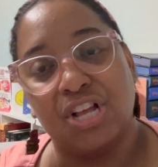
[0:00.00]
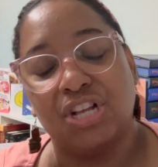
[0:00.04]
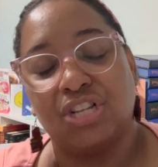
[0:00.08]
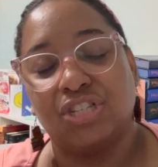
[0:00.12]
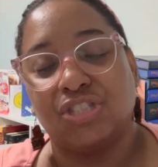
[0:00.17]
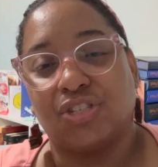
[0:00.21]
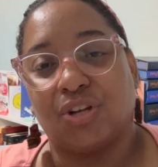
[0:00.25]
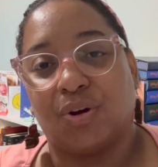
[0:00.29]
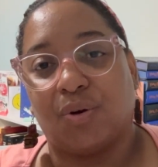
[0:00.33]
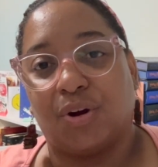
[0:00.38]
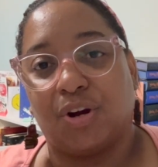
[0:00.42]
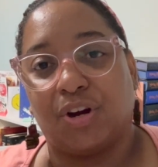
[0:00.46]

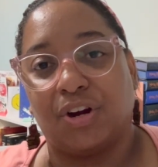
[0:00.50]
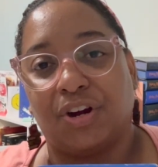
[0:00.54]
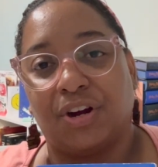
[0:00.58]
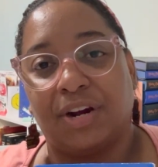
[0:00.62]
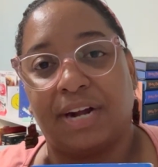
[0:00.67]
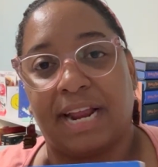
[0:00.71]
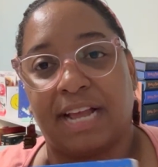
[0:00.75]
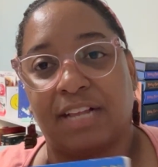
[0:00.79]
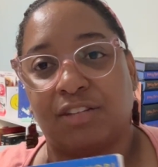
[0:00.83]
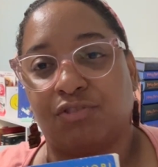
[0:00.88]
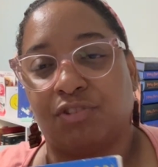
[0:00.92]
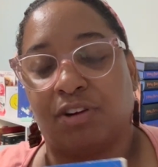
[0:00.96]
So her and
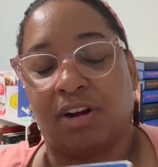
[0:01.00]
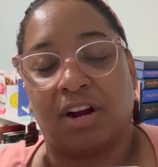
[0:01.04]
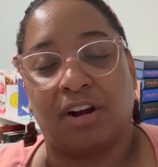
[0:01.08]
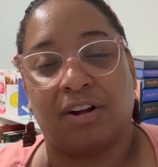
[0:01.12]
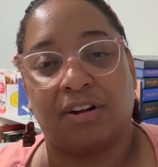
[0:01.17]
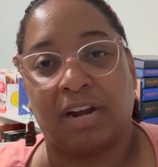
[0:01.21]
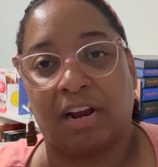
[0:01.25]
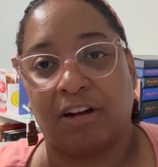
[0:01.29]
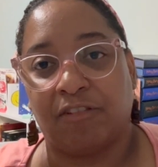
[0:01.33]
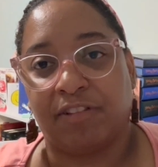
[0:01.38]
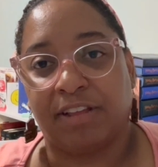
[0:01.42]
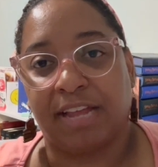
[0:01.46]
Ezra are
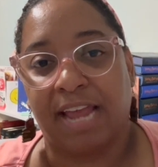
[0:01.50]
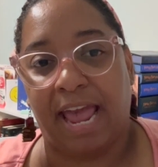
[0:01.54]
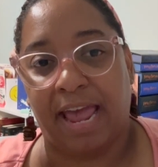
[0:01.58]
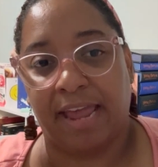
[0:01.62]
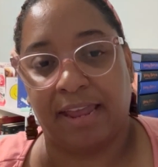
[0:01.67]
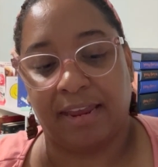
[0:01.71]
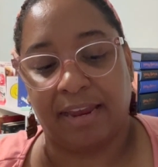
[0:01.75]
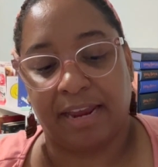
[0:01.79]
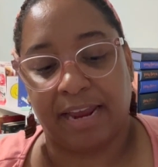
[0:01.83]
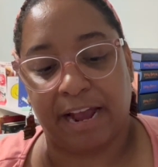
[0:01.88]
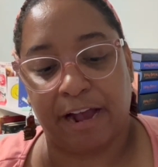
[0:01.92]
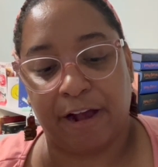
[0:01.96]
not really
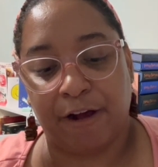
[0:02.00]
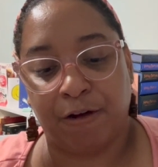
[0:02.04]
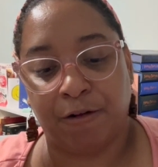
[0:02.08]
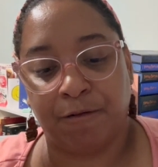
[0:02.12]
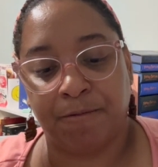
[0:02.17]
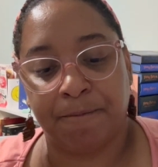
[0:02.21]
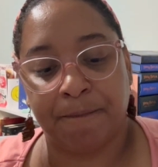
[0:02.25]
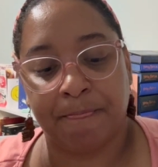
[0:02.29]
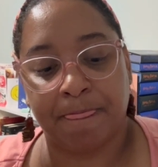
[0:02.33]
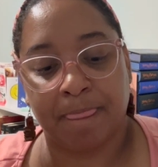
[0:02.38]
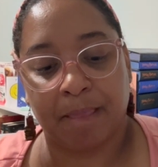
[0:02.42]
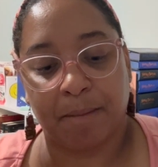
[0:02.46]
hanging out.